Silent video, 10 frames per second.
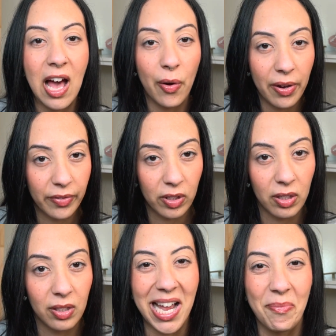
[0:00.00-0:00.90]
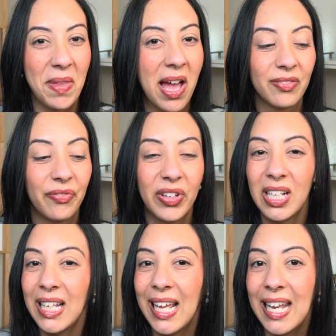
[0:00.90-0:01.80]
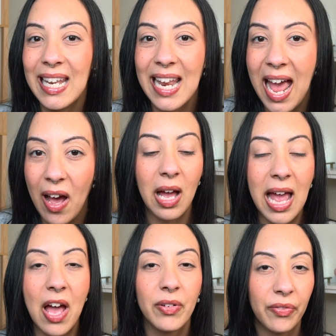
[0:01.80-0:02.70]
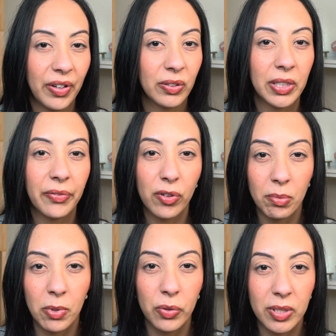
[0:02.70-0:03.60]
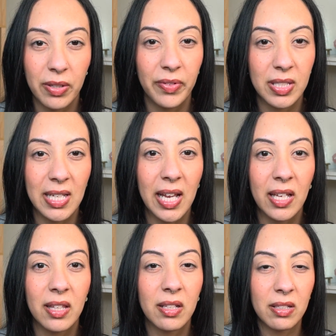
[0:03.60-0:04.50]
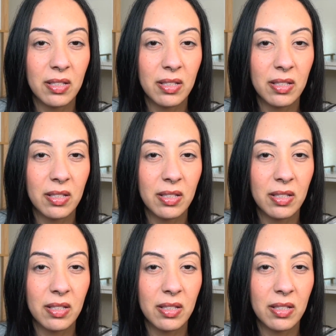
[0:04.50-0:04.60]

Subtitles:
However, I'm not feeling it now. I haven't felt it for most of the day.